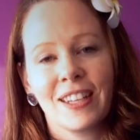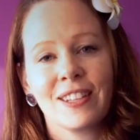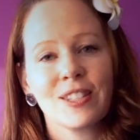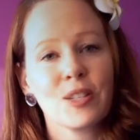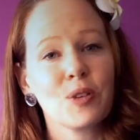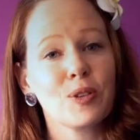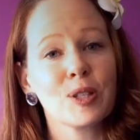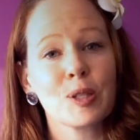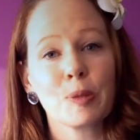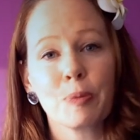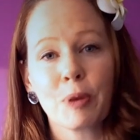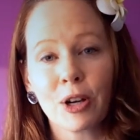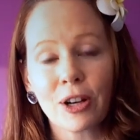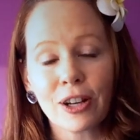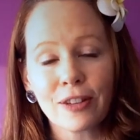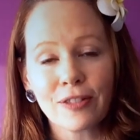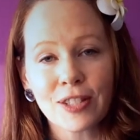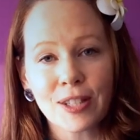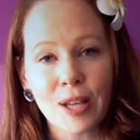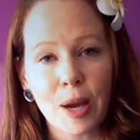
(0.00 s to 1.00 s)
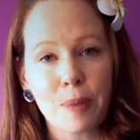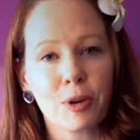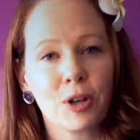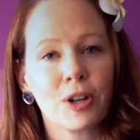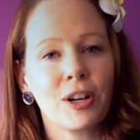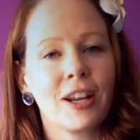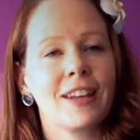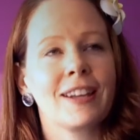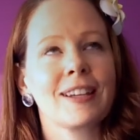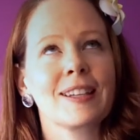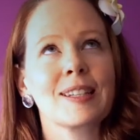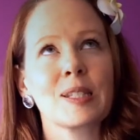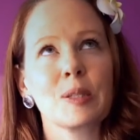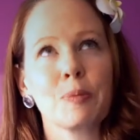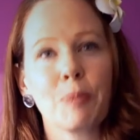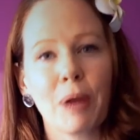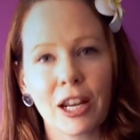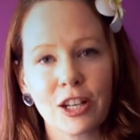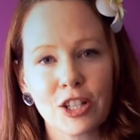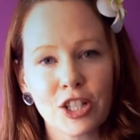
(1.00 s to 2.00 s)
So in the spirit of summer and
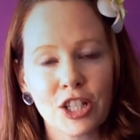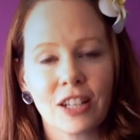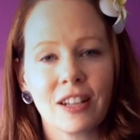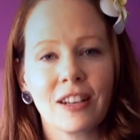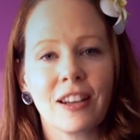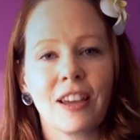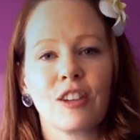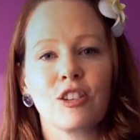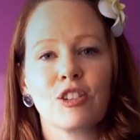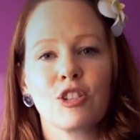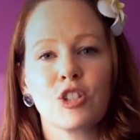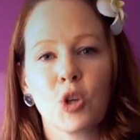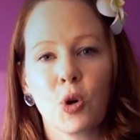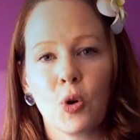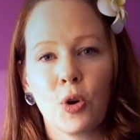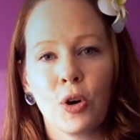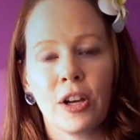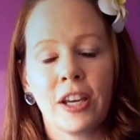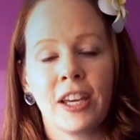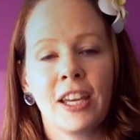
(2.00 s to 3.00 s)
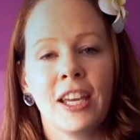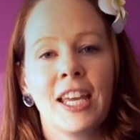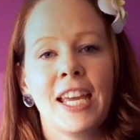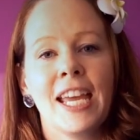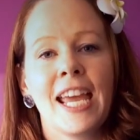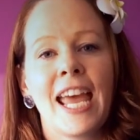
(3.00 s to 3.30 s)
expansion and joy